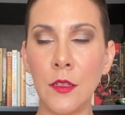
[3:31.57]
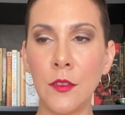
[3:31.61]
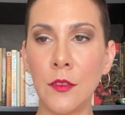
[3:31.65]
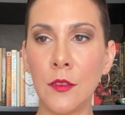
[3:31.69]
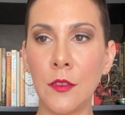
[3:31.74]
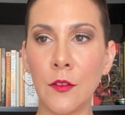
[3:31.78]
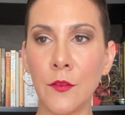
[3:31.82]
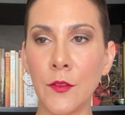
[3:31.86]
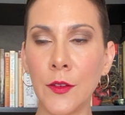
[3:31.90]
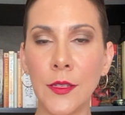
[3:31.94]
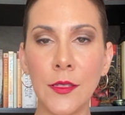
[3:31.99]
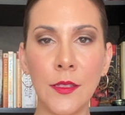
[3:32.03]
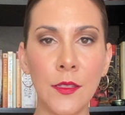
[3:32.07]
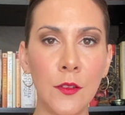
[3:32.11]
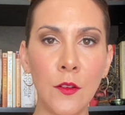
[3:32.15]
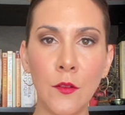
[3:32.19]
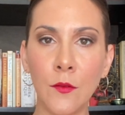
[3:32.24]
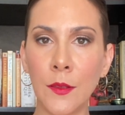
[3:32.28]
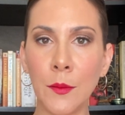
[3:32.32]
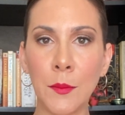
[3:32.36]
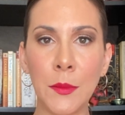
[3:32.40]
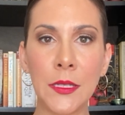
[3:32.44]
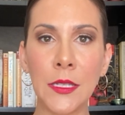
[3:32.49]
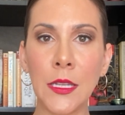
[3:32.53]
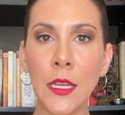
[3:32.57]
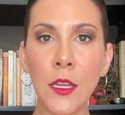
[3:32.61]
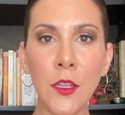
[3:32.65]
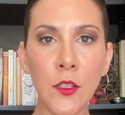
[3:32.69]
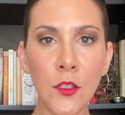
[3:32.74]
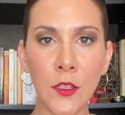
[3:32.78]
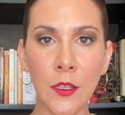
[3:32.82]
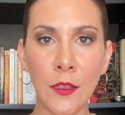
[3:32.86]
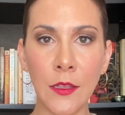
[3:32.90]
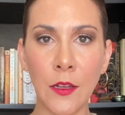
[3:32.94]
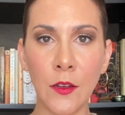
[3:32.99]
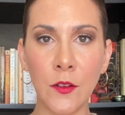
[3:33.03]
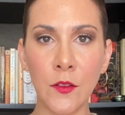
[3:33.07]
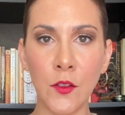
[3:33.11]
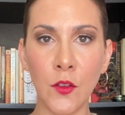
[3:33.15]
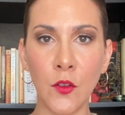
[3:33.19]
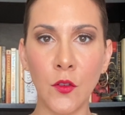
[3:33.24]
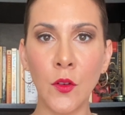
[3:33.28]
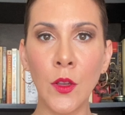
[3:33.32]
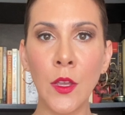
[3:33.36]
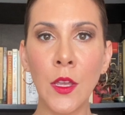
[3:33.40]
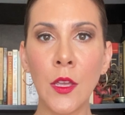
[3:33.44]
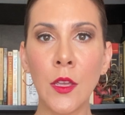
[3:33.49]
There is no limitation there. So